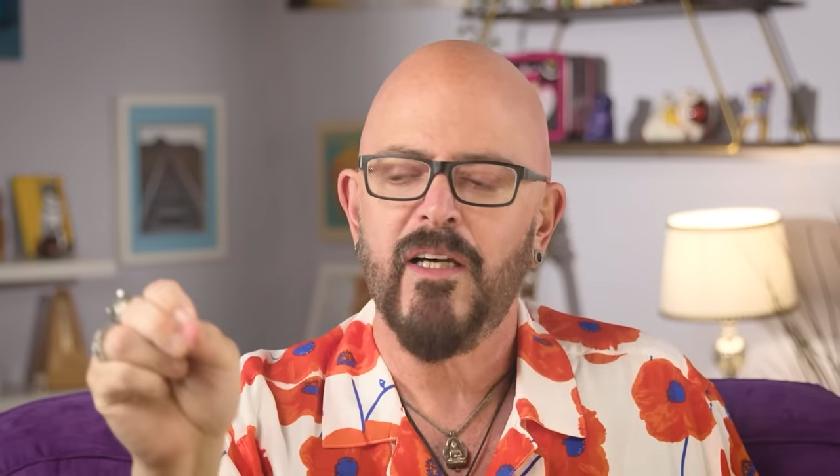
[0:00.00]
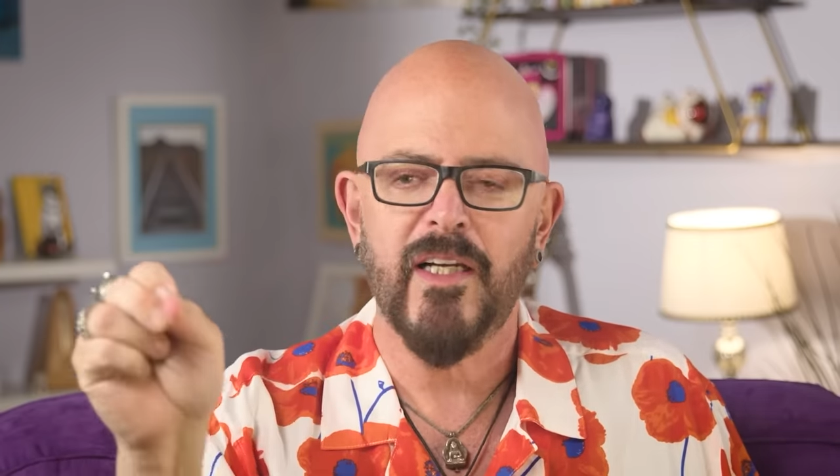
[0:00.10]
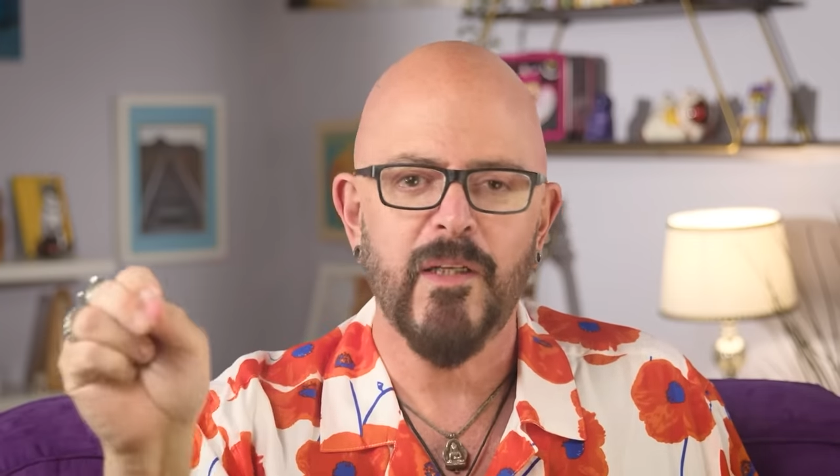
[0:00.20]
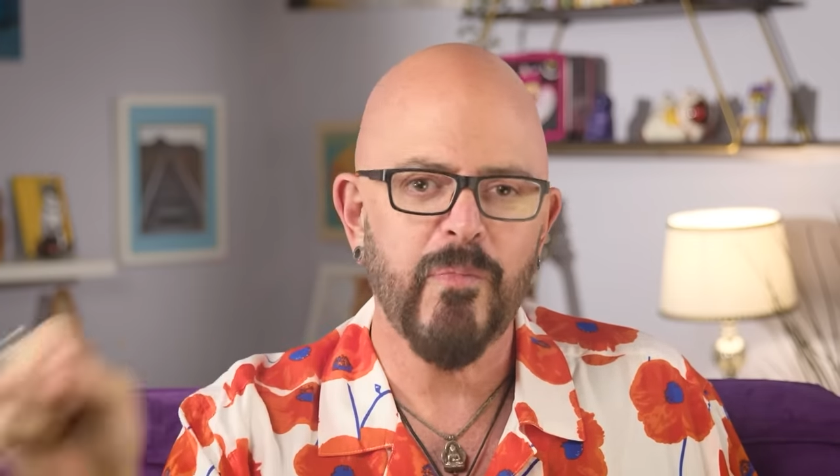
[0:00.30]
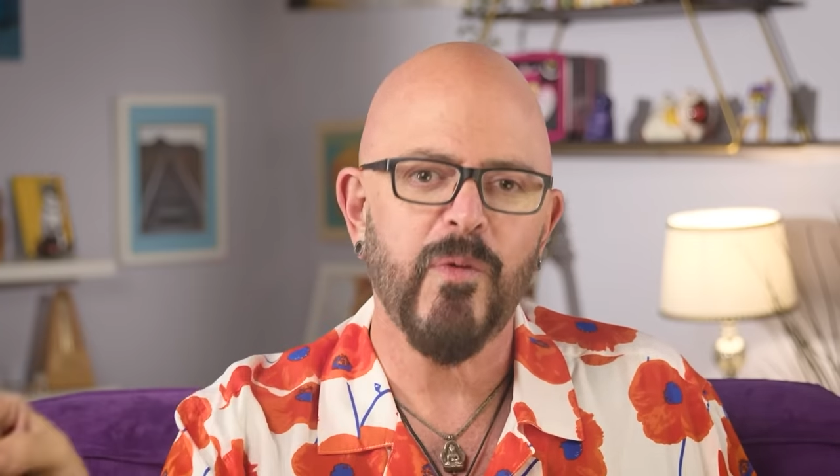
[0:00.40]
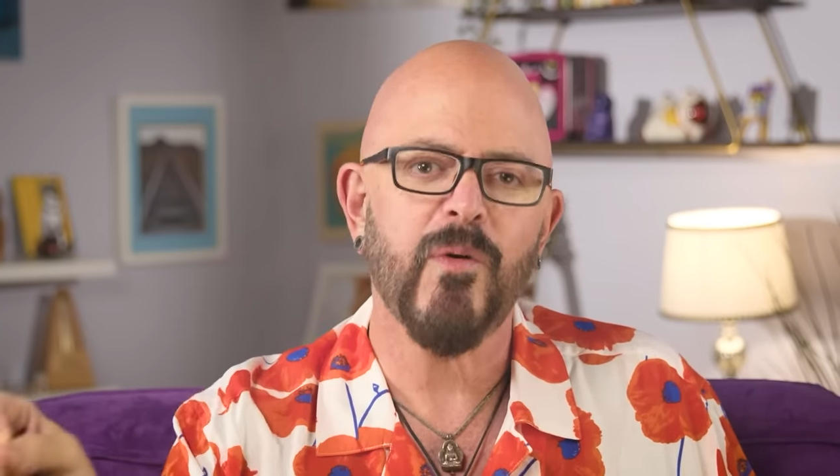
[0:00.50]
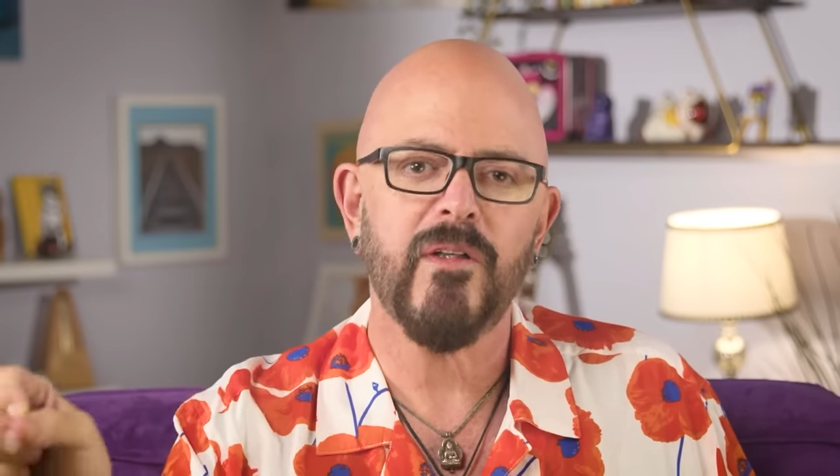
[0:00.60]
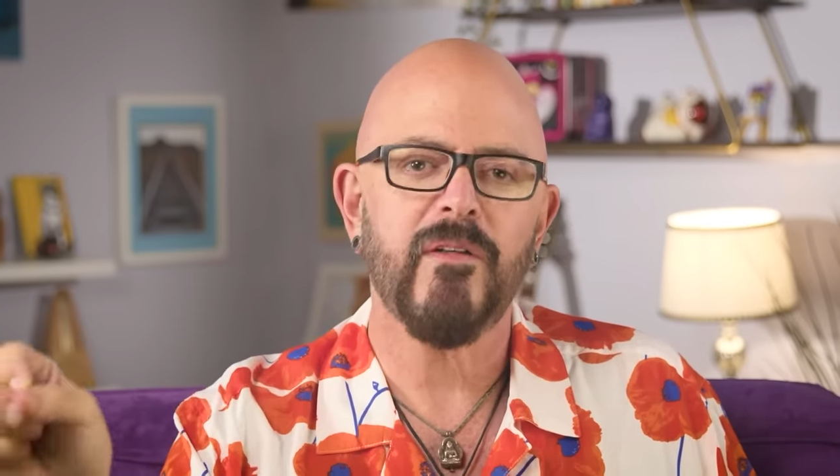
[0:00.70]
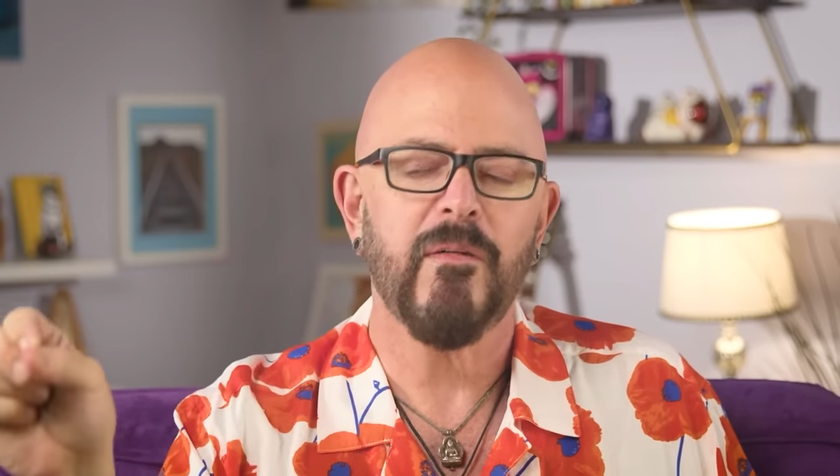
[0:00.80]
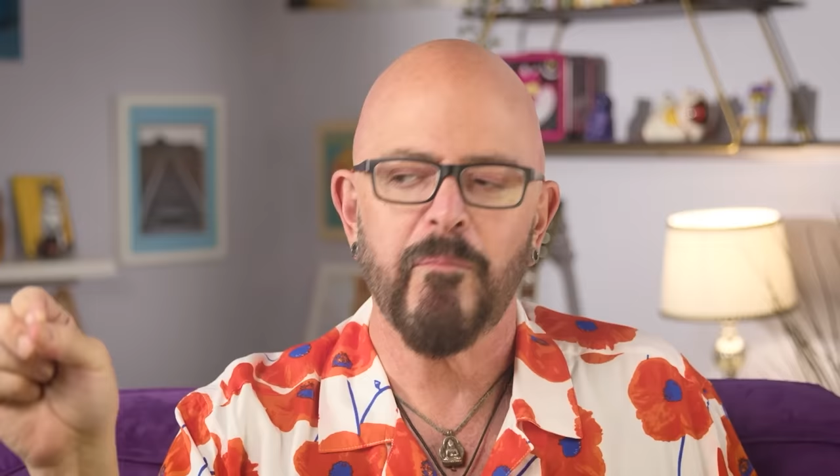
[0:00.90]
on
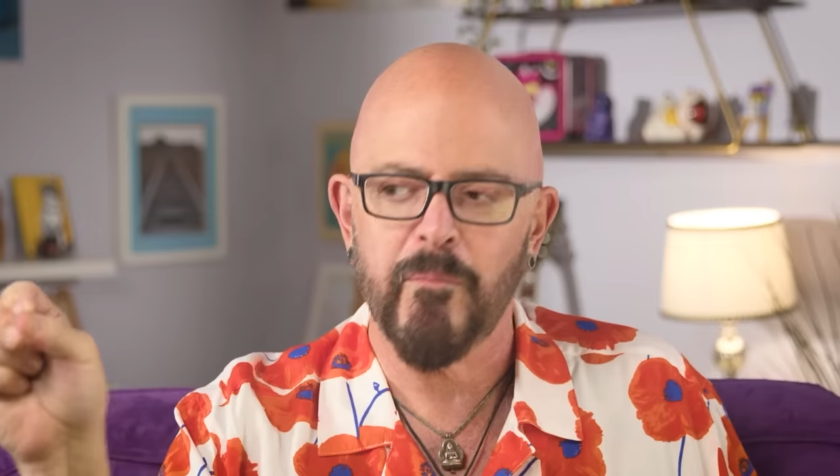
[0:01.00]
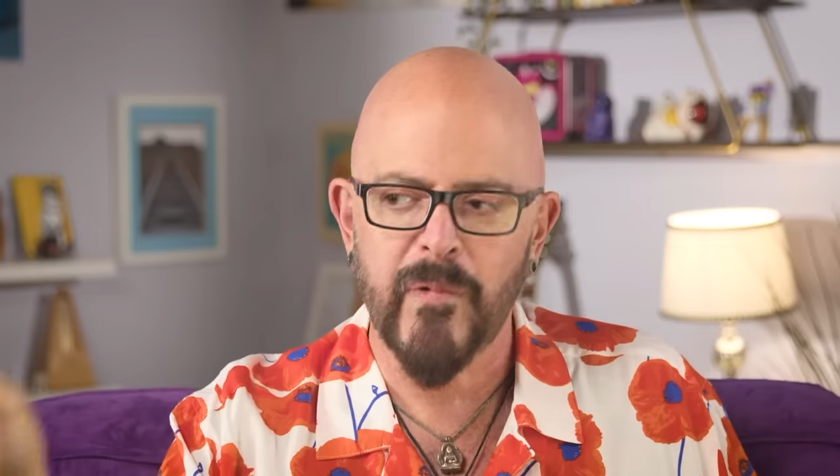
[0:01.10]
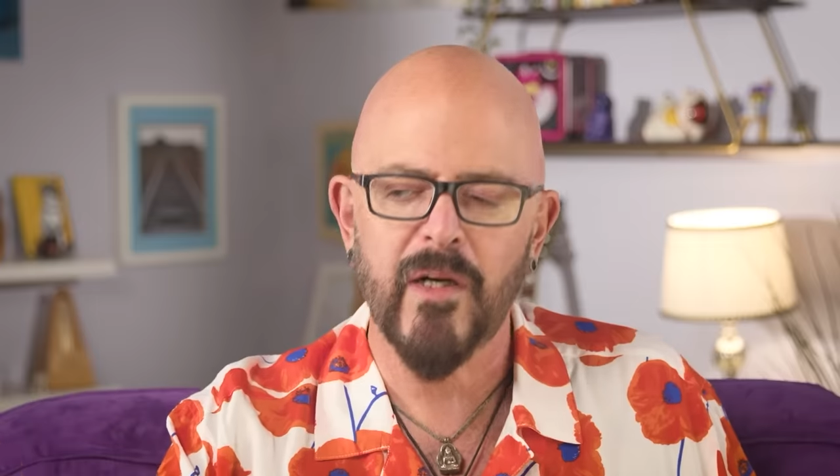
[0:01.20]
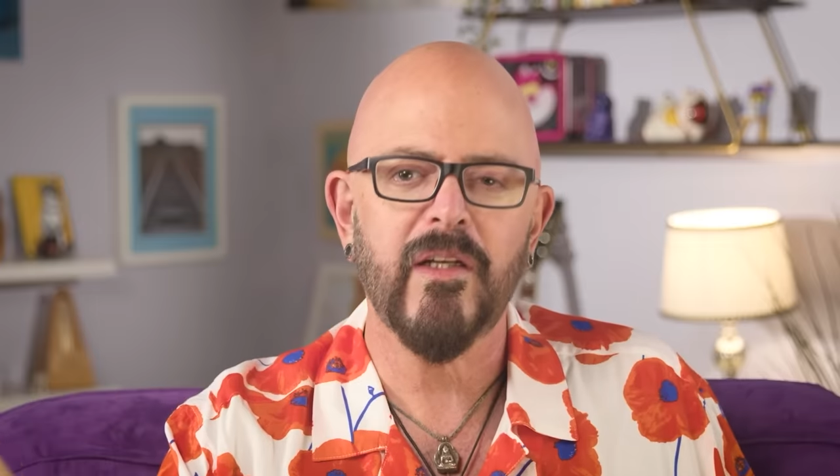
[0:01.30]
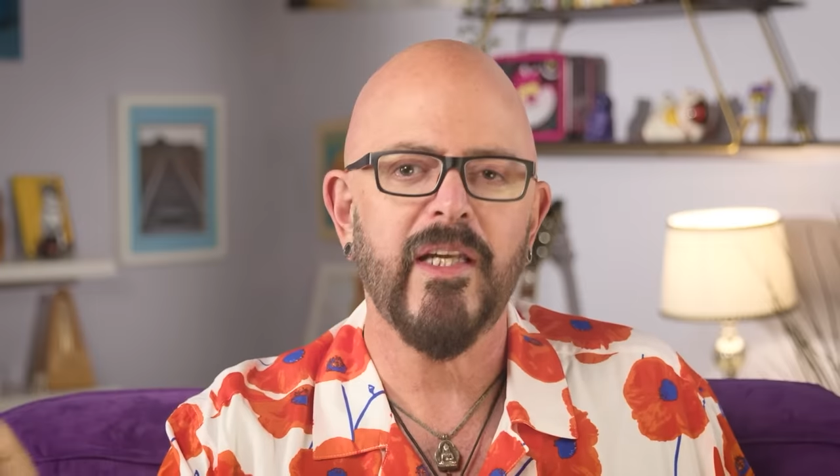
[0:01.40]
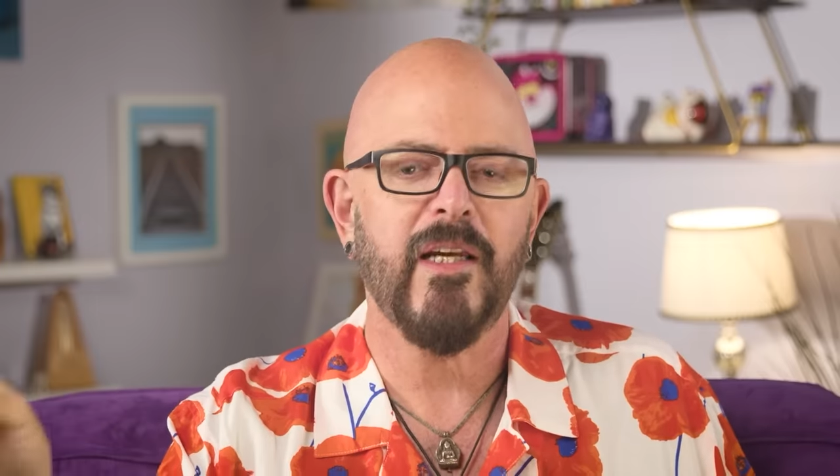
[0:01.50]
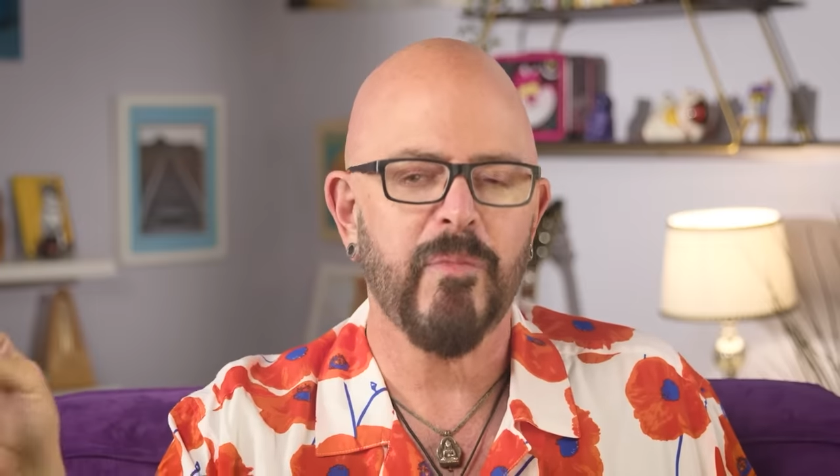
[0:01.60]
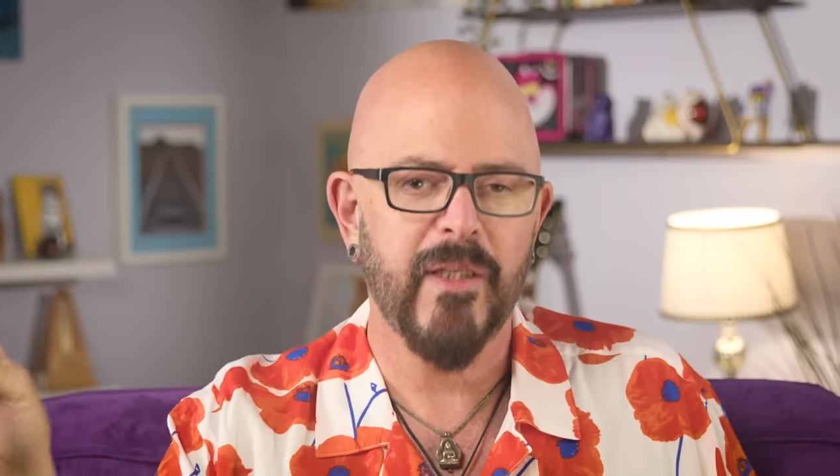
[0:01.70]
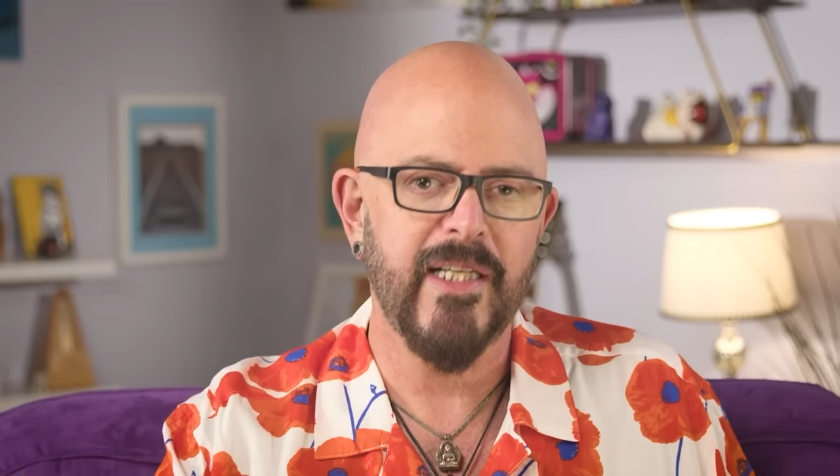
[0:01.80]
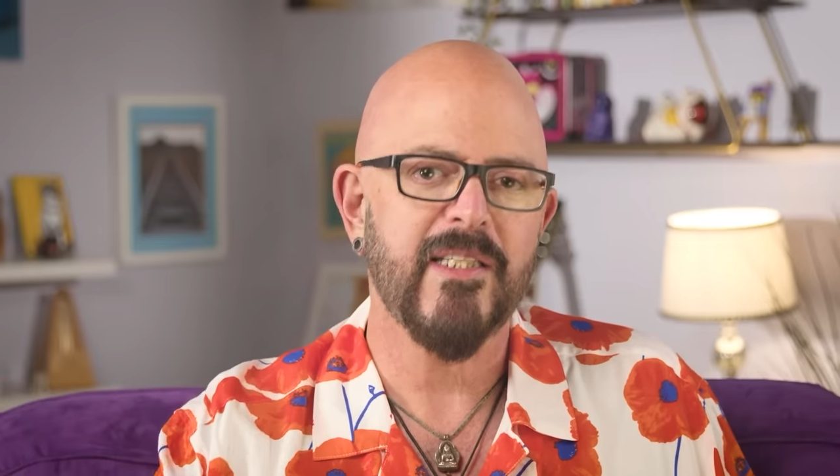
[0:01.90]
important marking
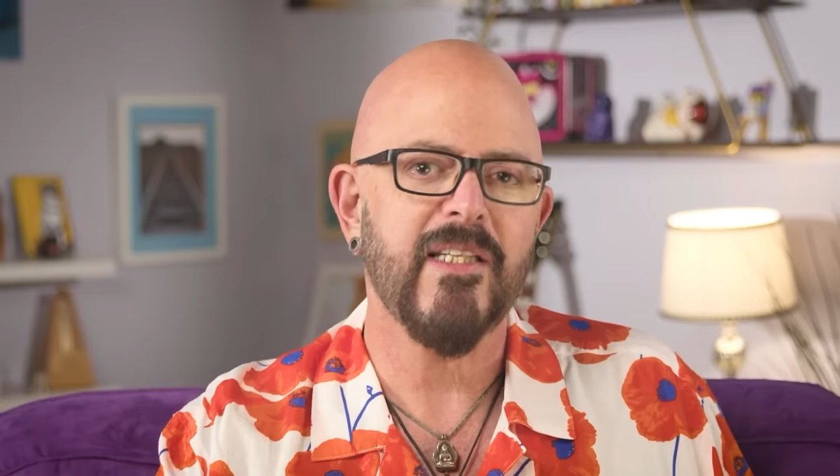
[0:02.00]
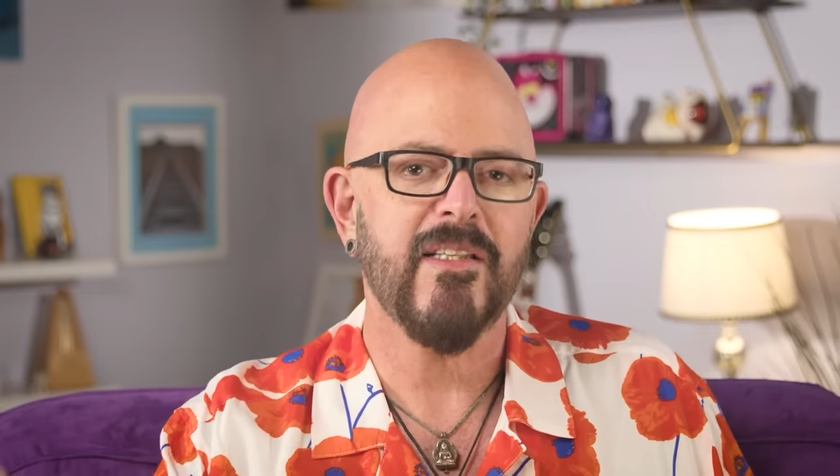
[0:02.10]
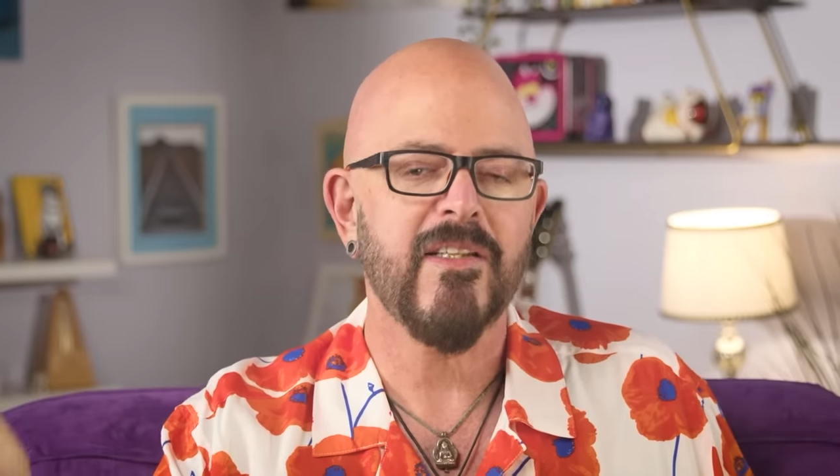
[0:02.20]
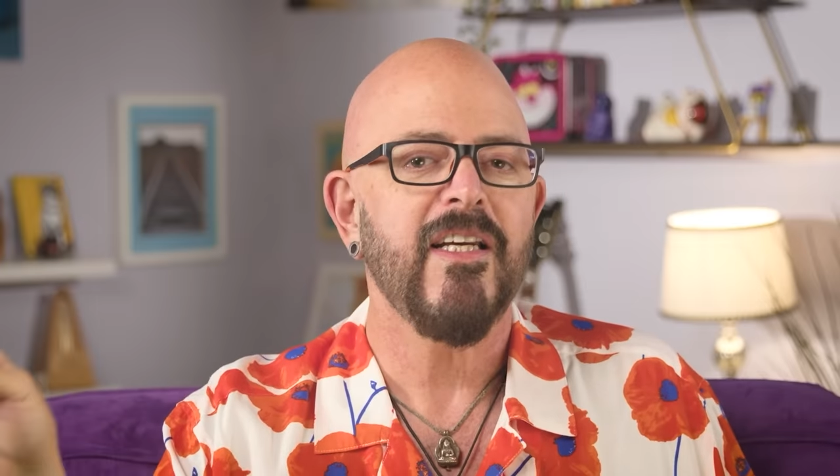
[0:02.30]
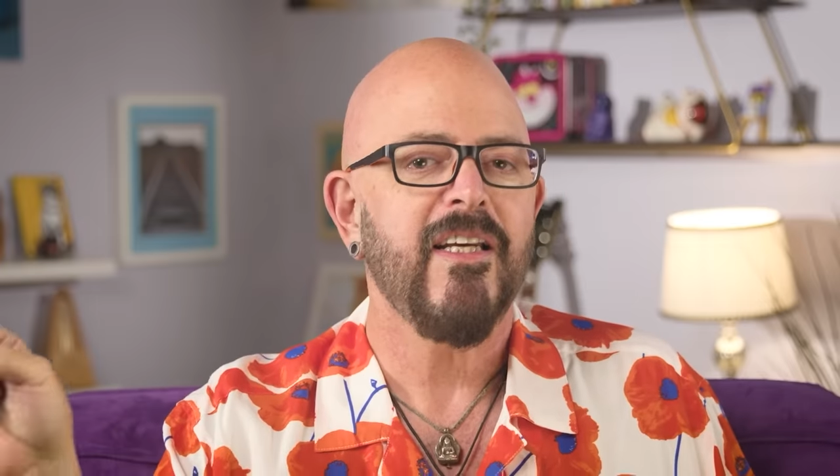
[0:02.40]
places